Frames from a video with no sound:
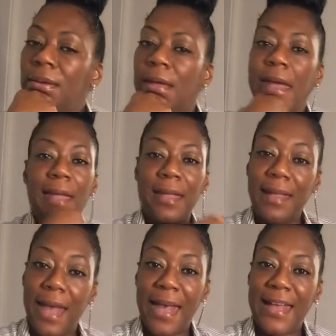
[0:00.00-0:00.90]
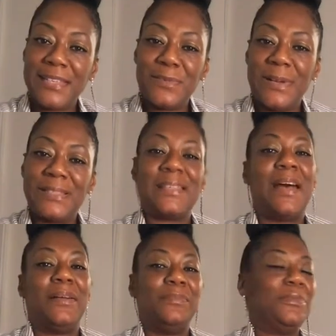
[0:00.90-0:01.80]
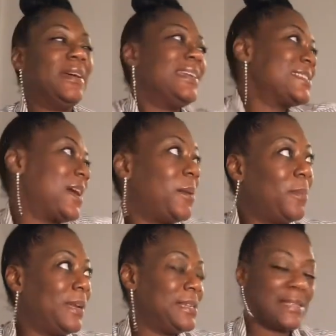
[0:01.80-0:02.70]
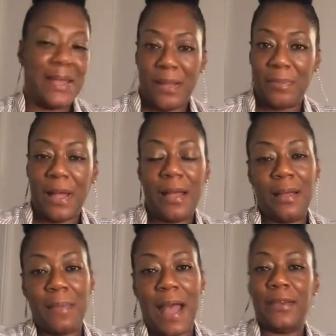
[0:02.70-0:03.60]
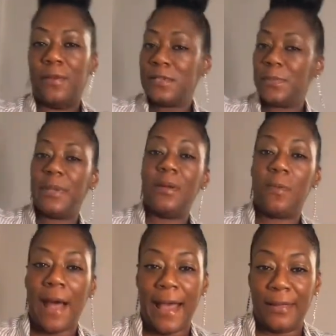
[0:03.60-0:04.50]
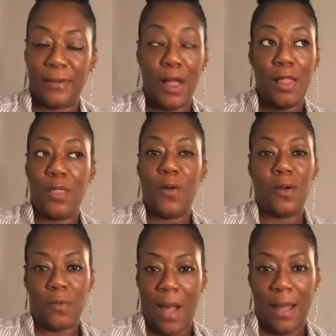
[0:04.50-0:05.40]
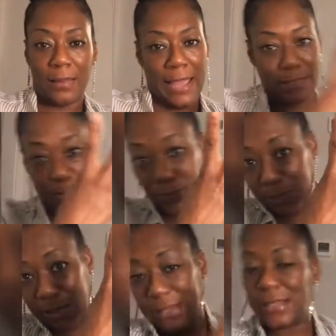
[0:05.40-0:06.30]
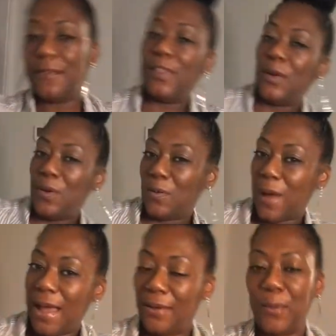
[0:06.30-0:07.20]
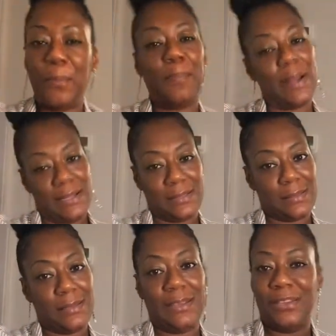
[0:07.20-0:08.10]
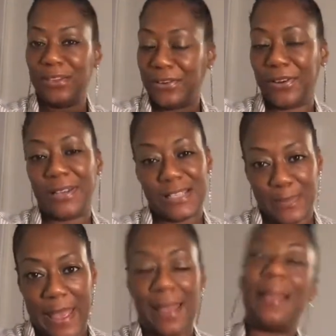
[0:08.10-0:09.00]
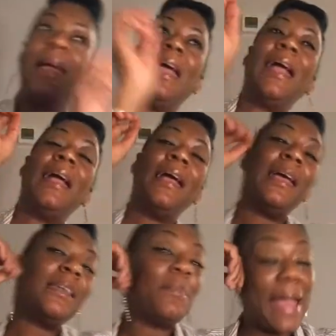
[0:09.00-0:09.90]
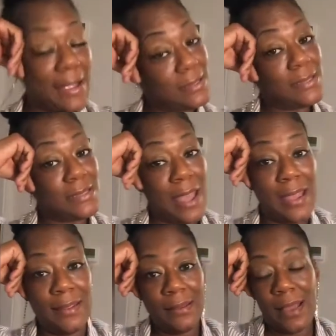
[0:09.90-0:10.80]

Hey guys, what's up? What is up? What is up? I know it's been a while, a long while, like 2 years of a long while, but your girl is back. And I'm back to stay.